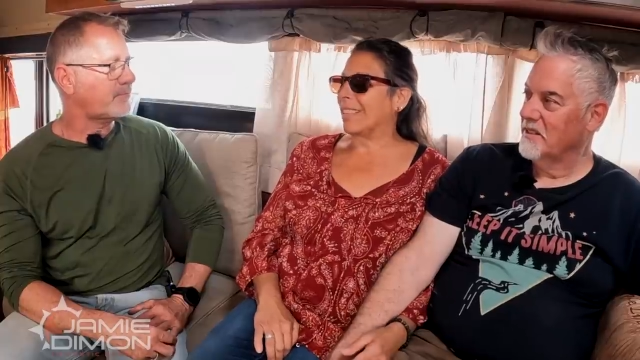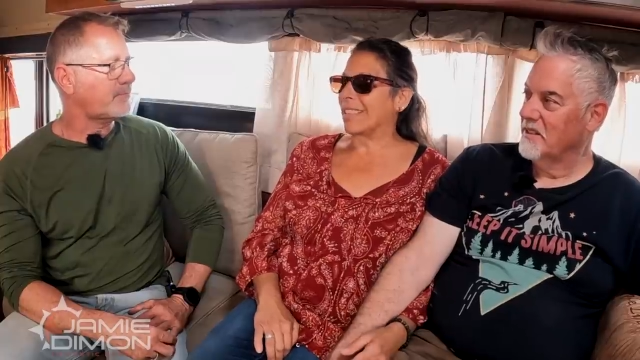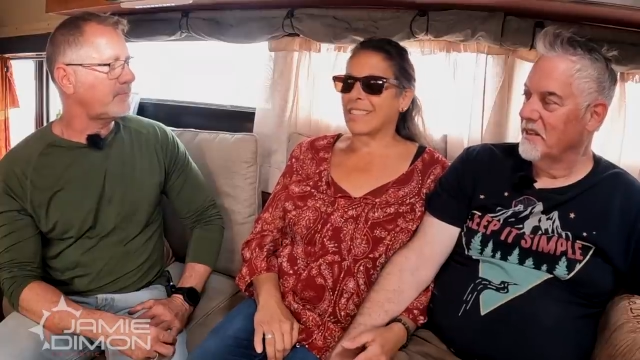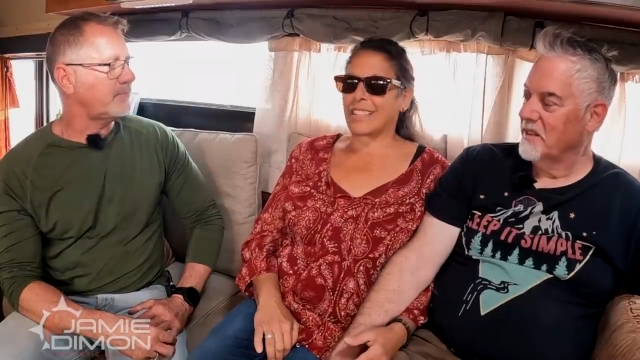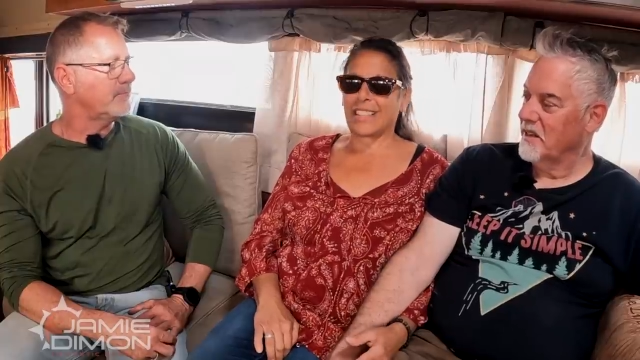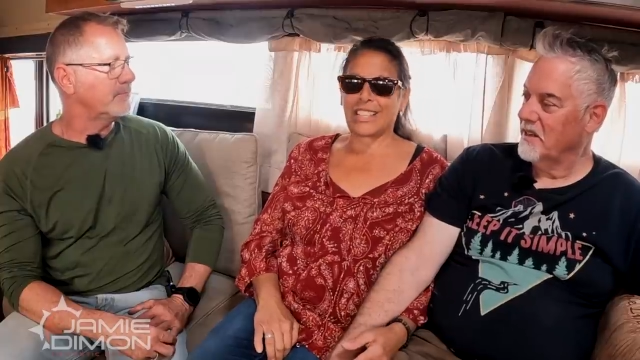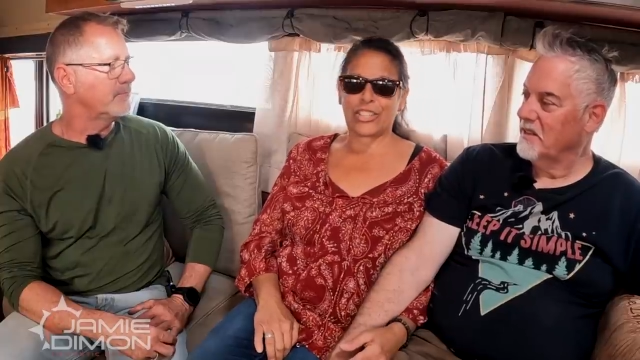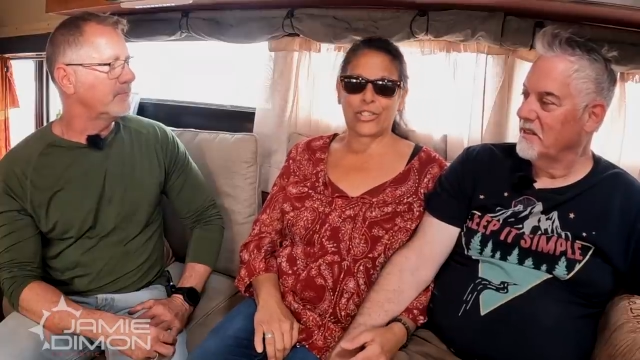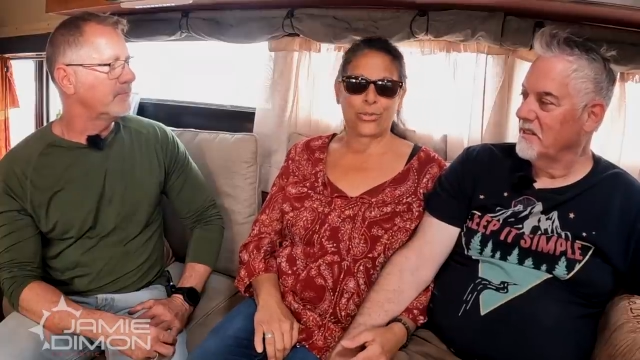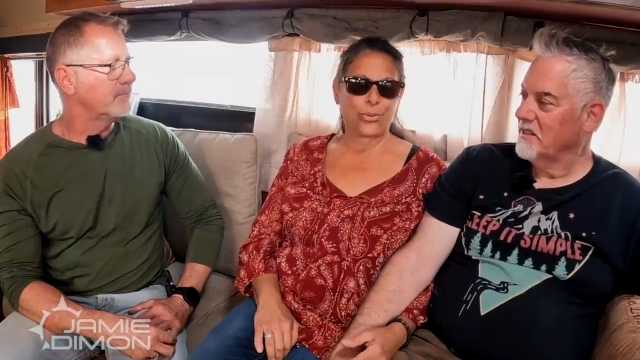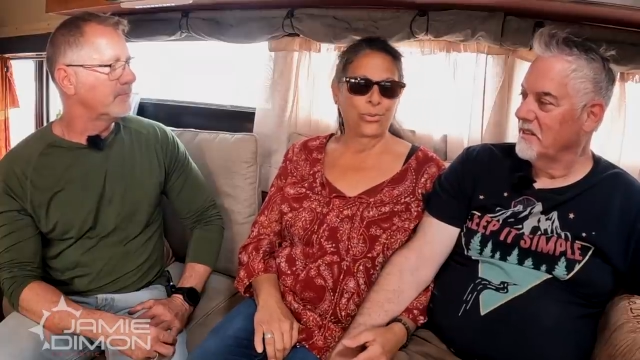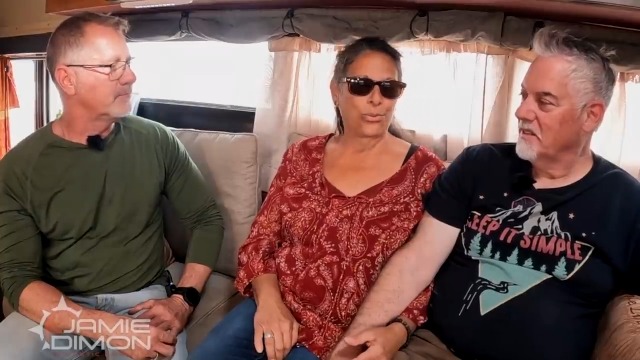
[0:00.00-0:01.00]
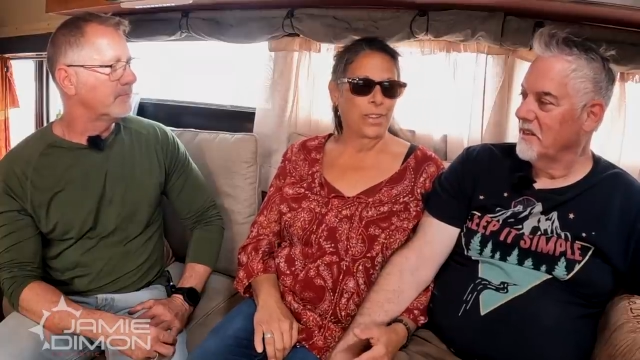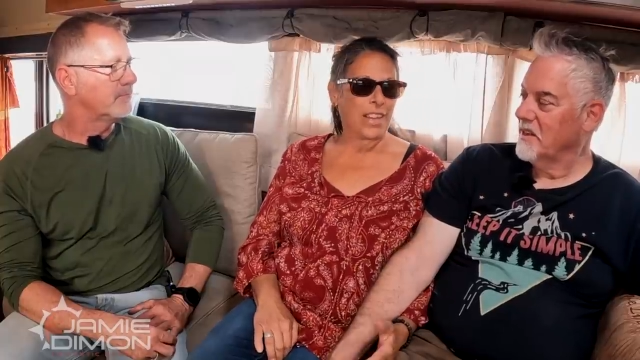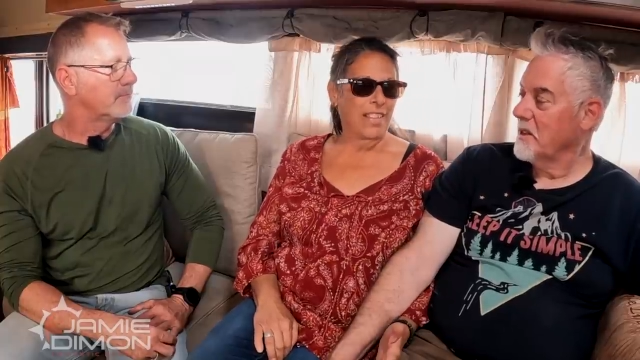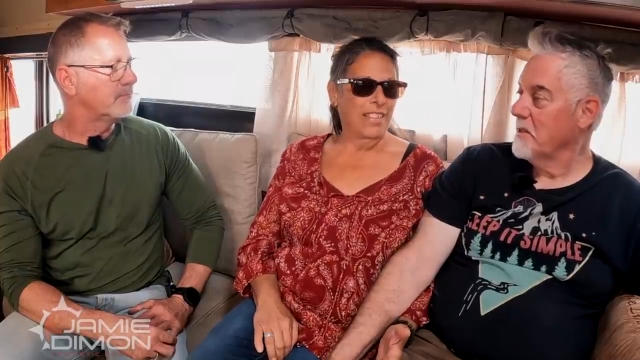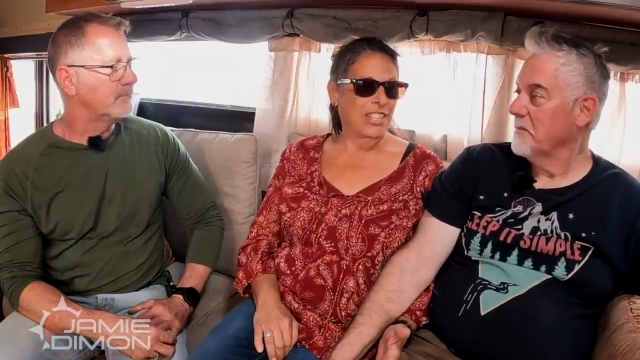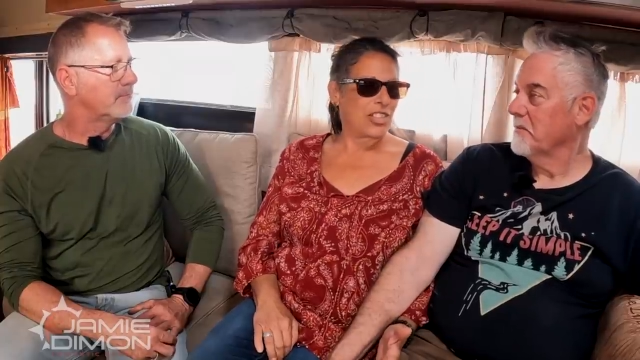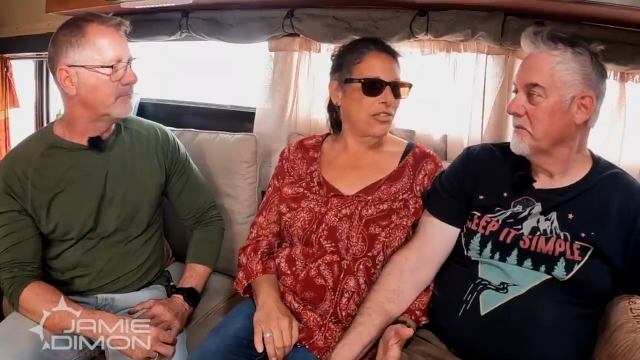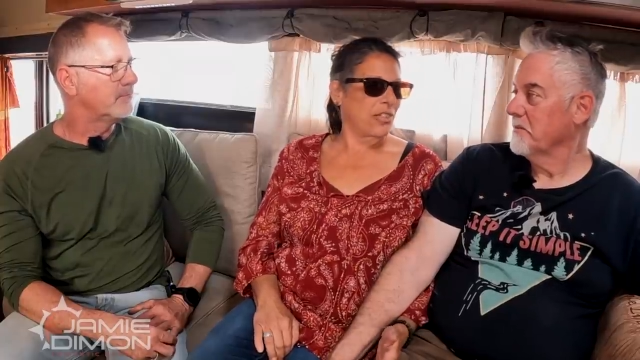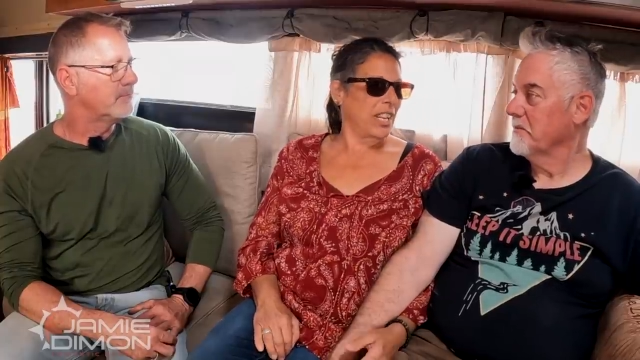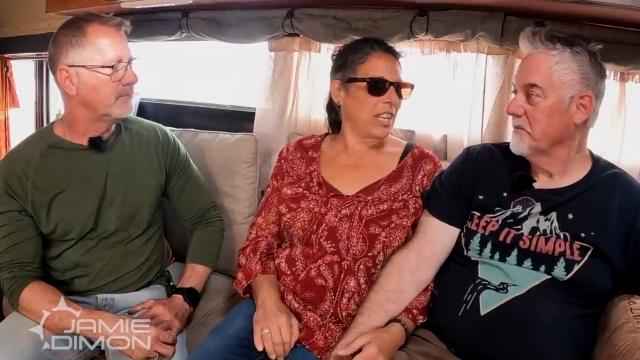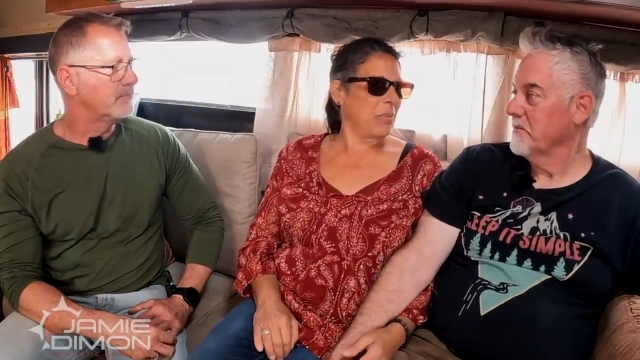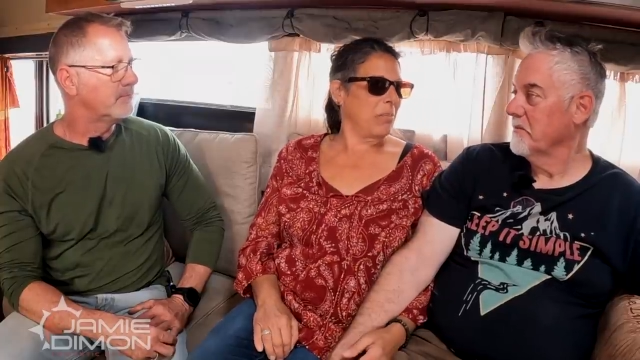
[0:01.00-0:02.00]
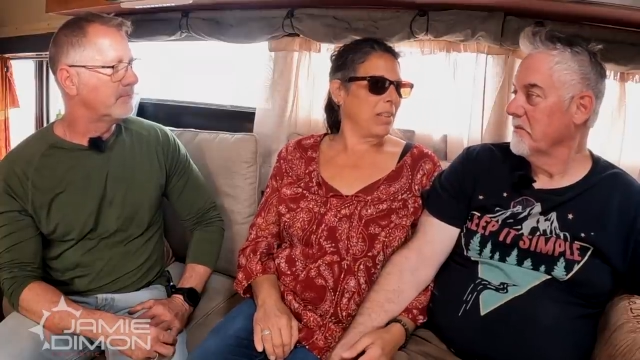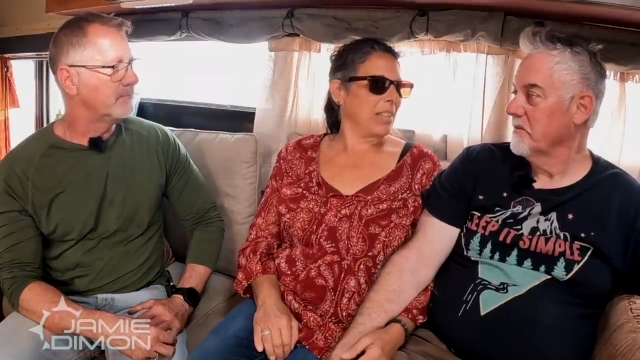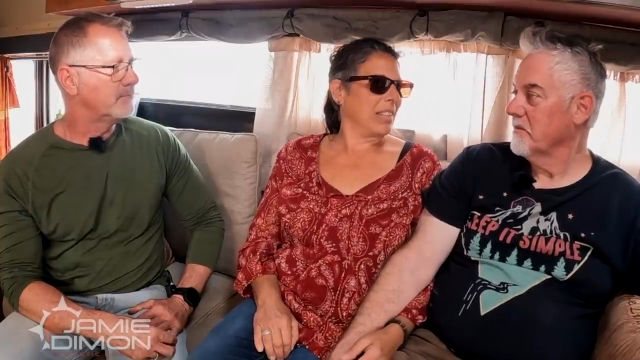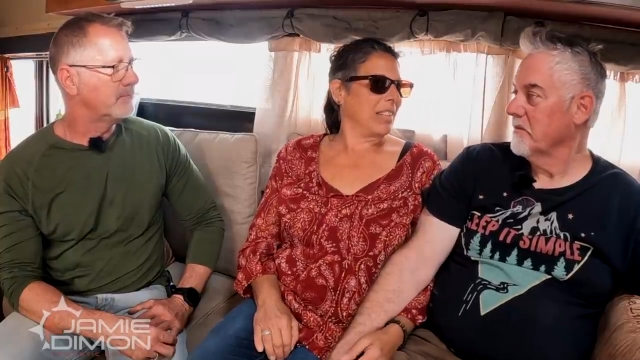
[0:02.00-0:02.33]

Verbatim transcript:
Speaker 1: listening yeah. to the stream and